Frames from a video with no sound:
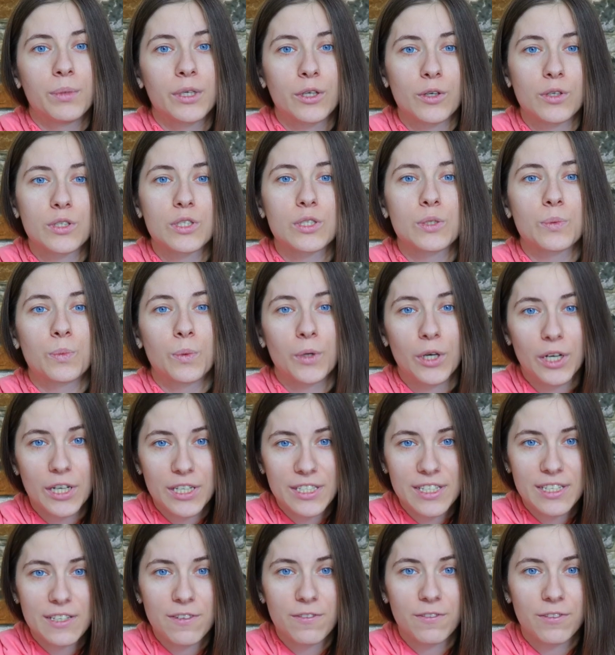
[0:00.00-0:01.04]
because
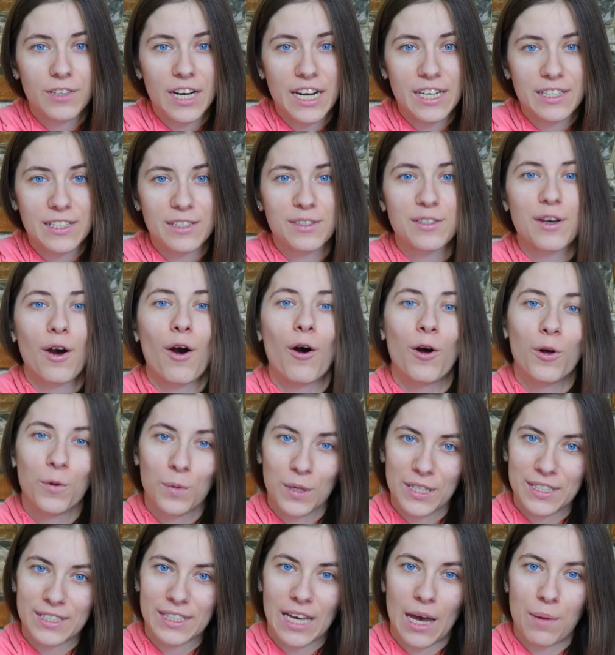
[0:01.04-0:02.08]
words and phrases
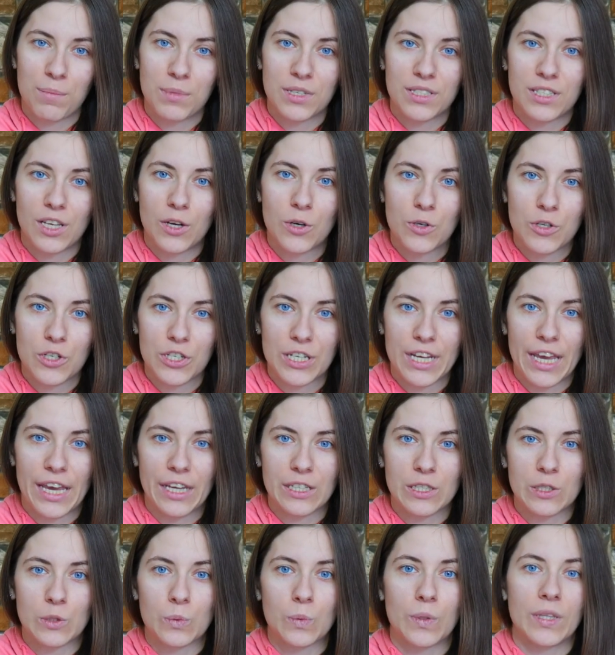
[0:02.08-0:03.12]
always come
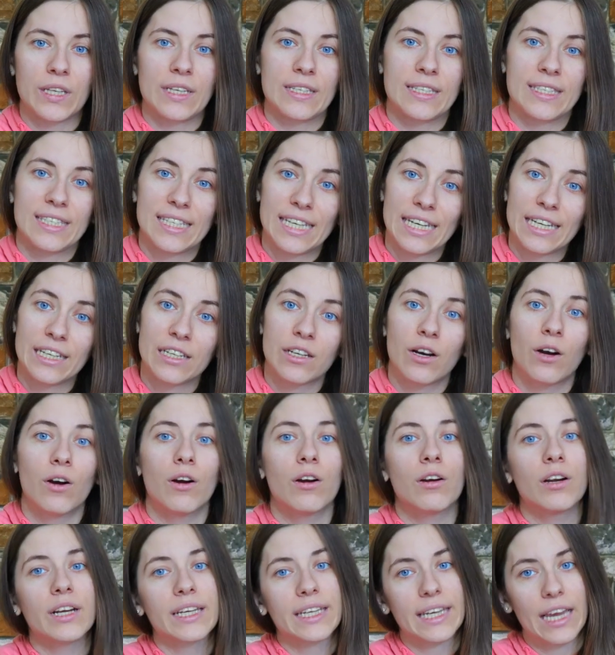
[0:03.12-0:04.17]
associated with a scene
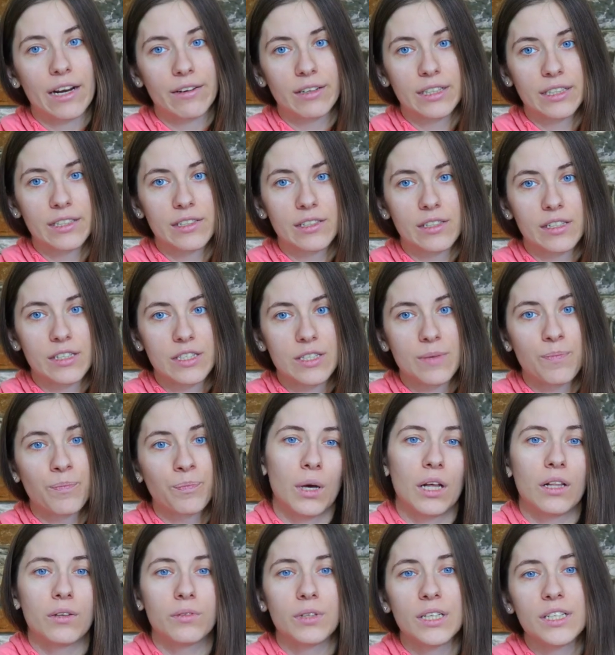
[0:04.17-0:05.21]
or characters.
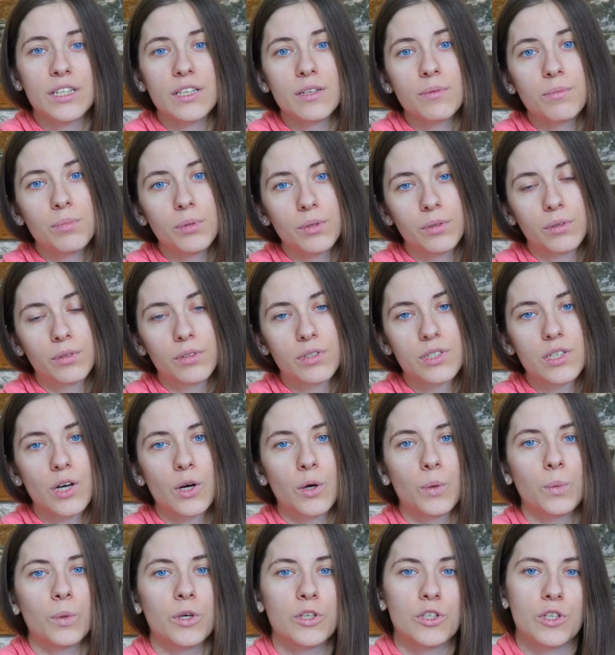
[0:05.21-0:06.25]
While reading books
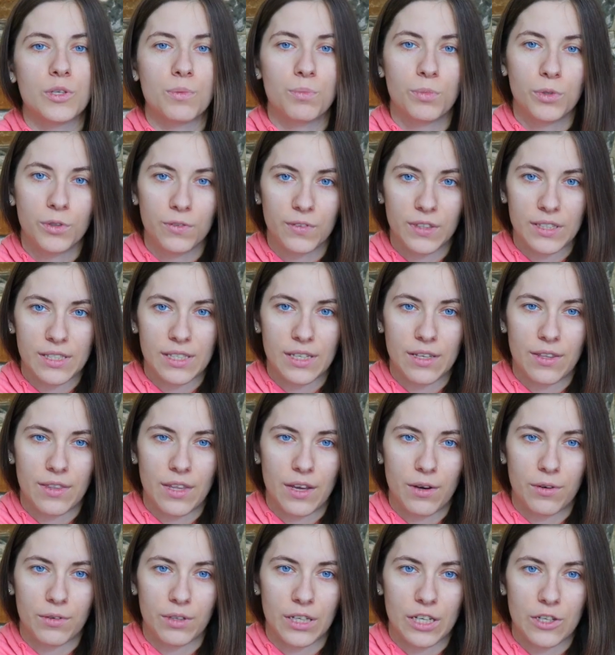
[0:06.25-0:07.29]
or watching movies in
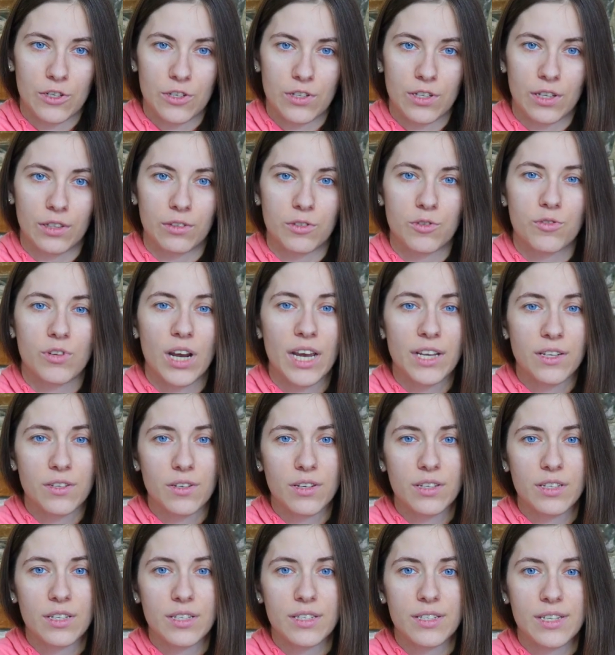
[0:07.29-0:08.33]
the original, try to
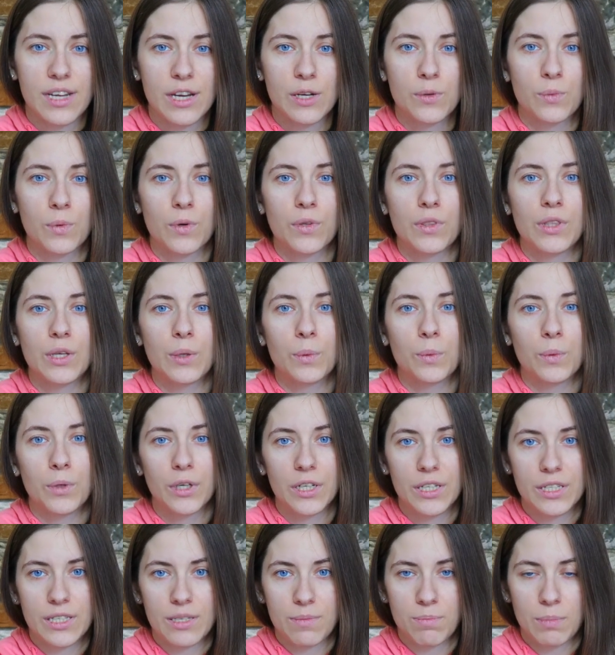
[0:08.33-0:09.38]
understand what the
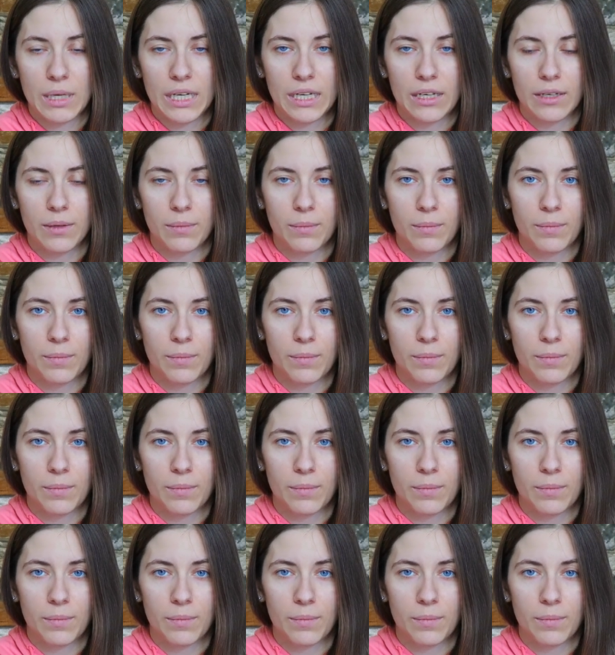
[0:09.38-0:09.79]
words mean.